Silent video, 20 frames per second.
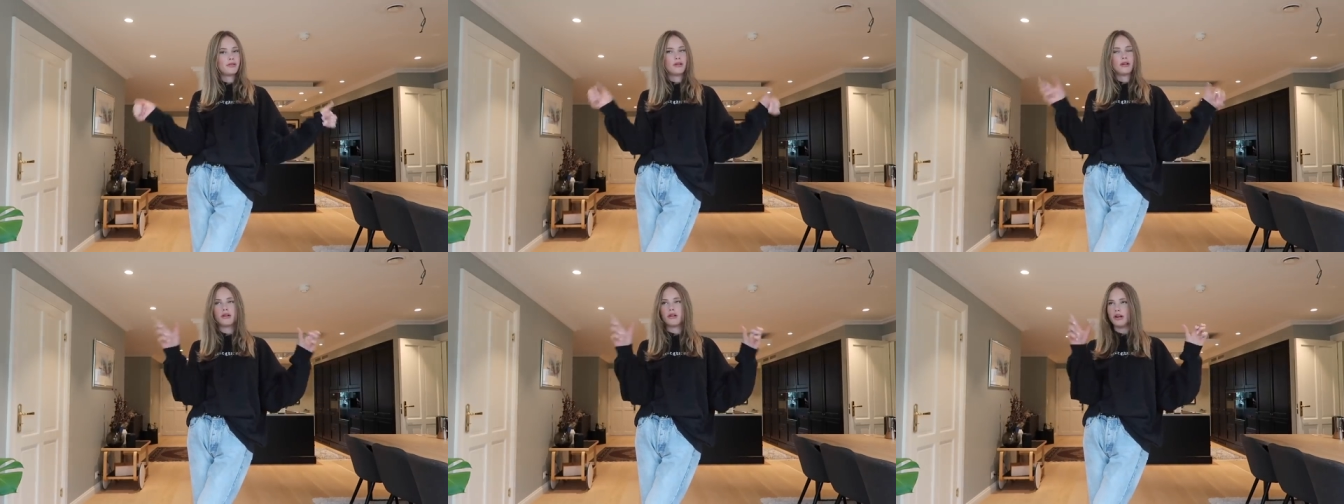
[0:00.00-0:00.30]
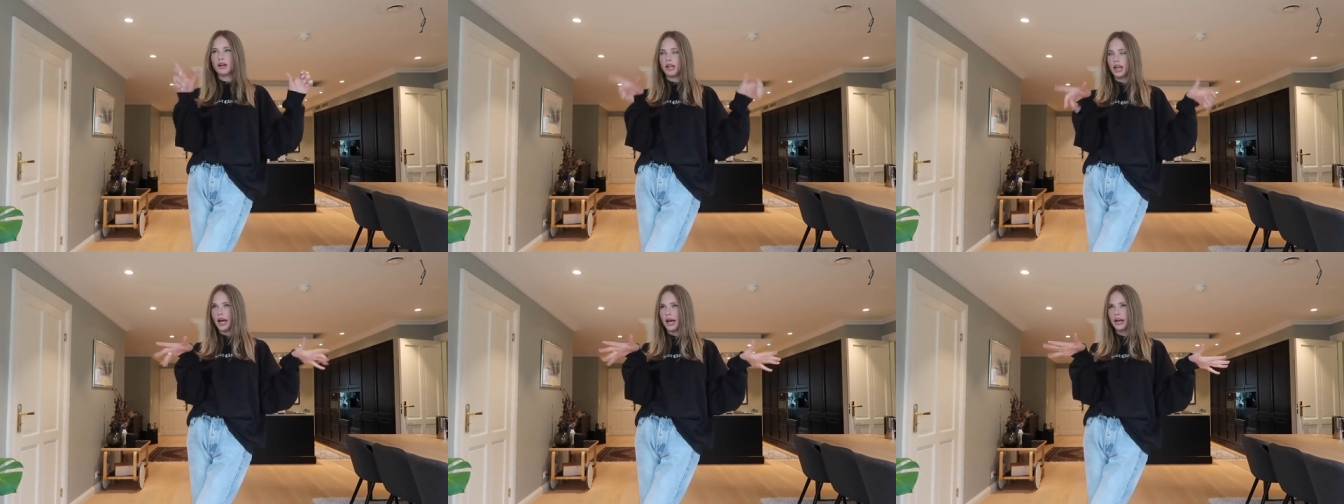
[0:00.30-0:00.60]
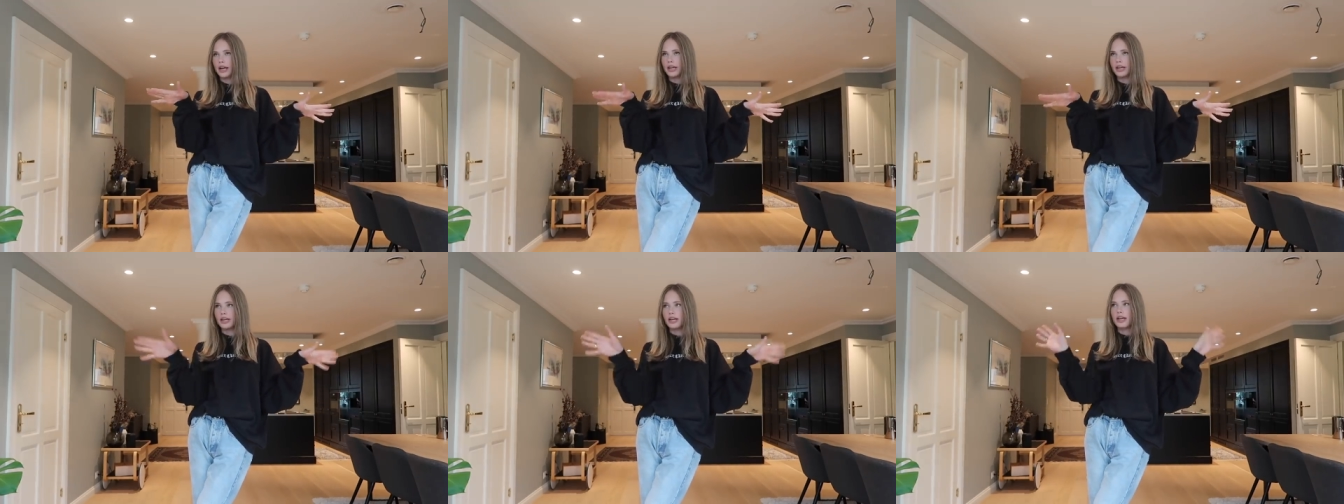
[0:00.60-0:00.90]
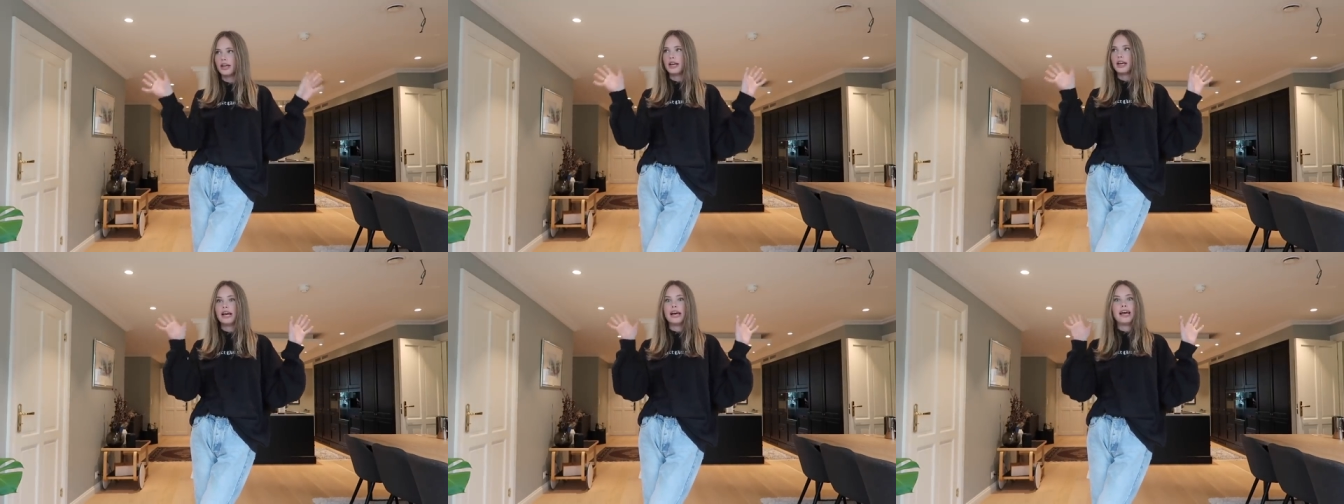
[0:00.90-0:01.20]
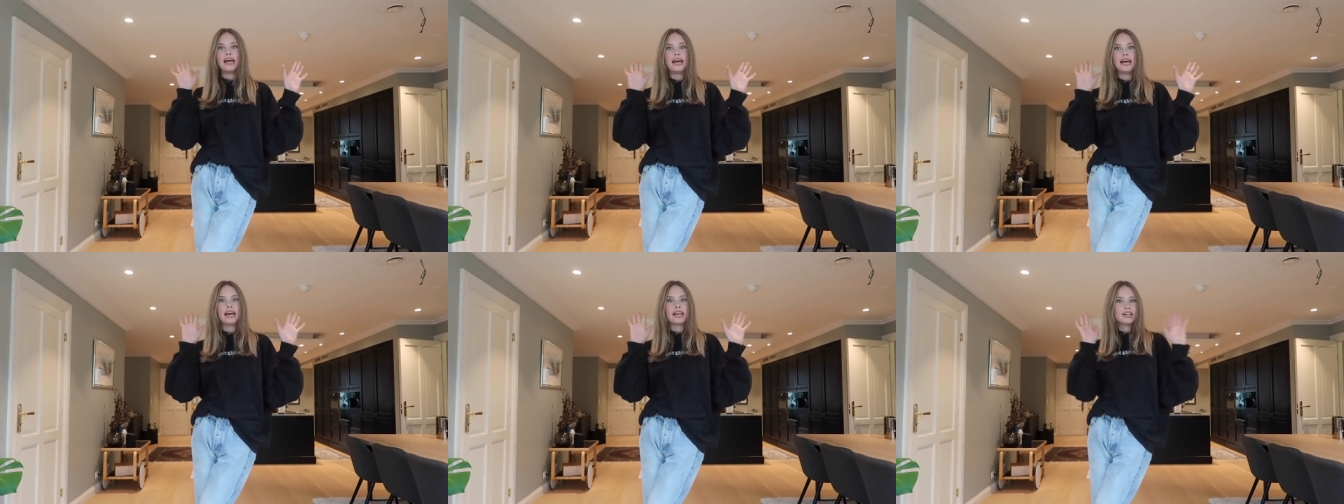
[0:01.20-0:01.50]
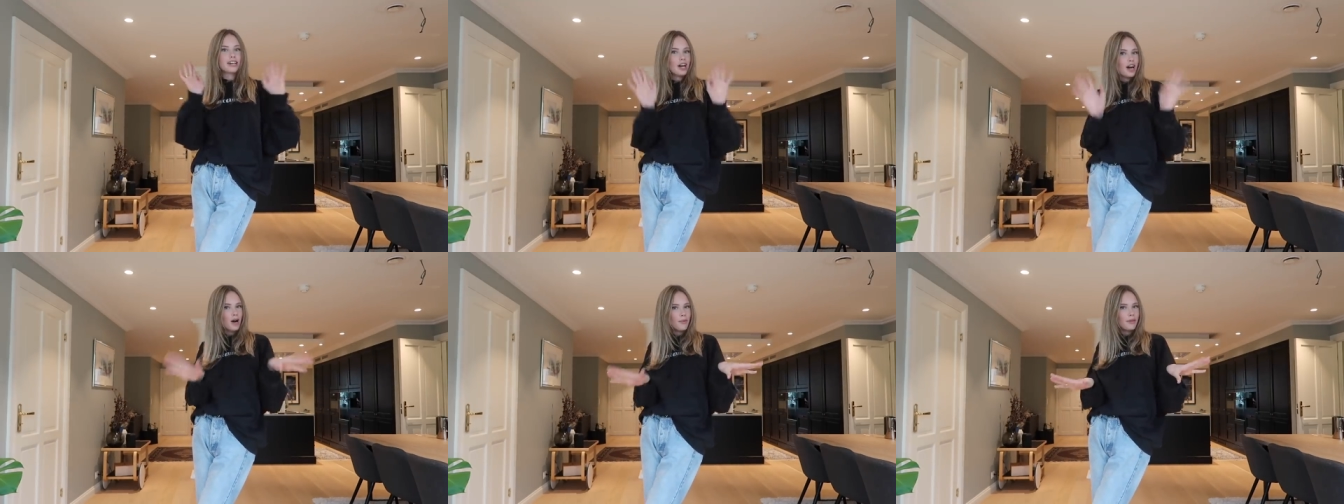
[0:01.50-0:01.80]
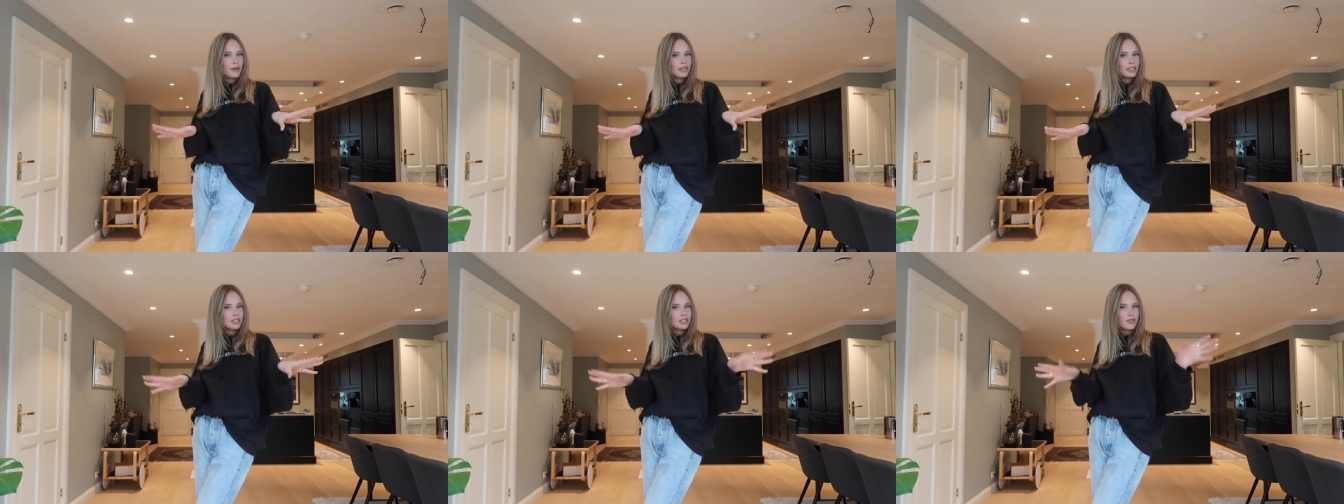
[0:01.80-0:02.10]
or like and
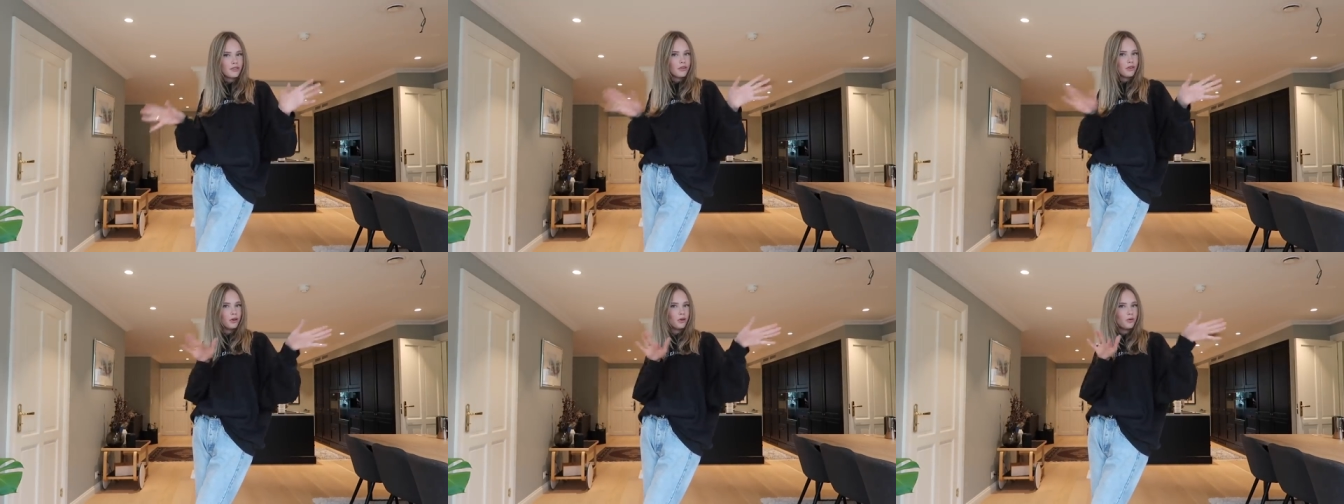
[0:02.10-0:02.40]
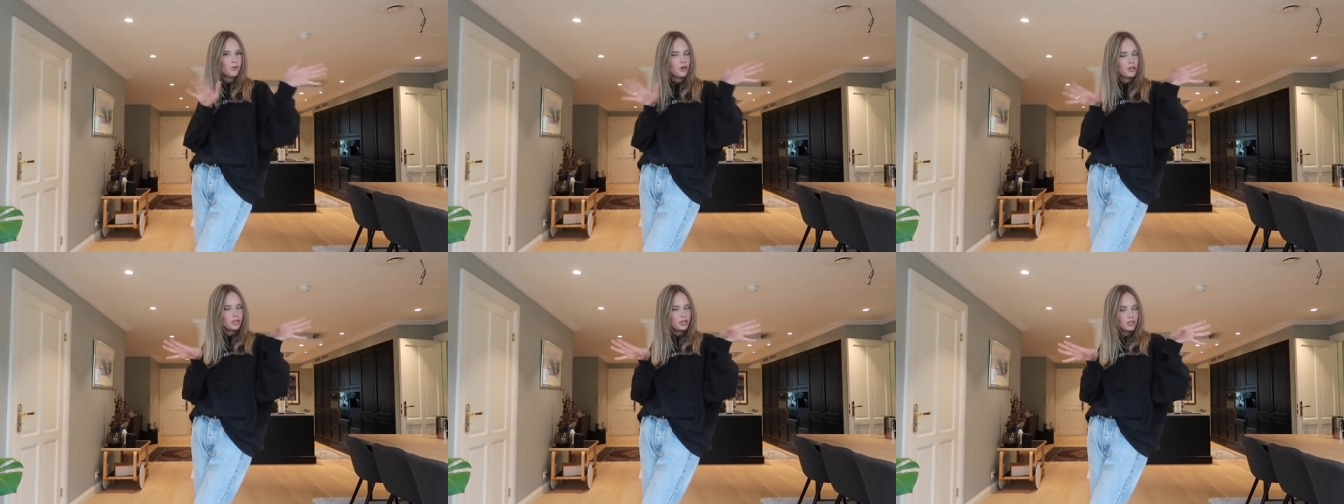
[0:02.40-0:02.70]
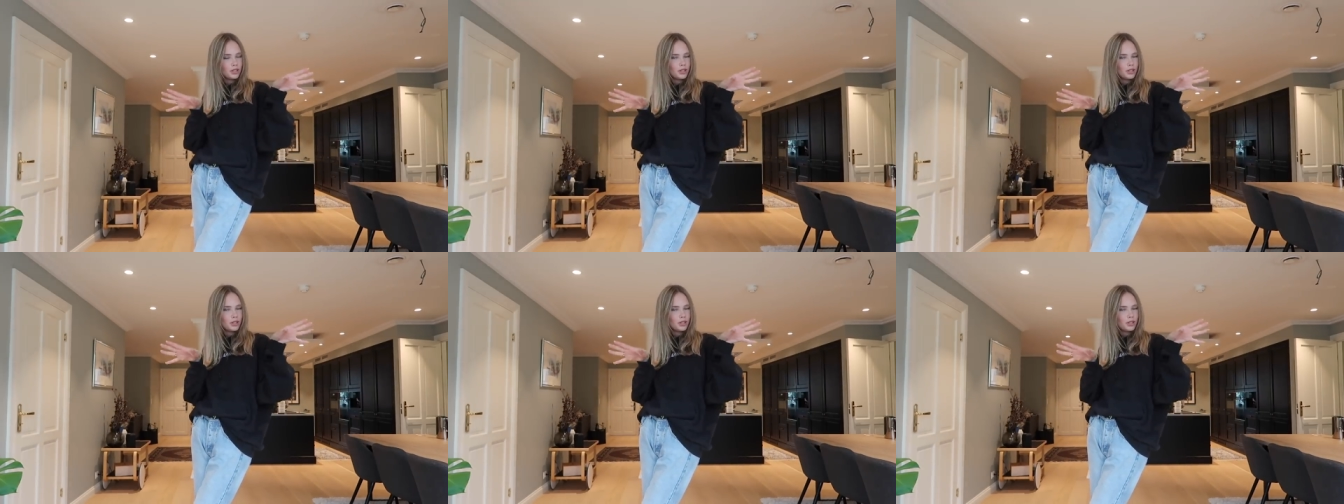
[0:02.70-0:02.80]
comment if you want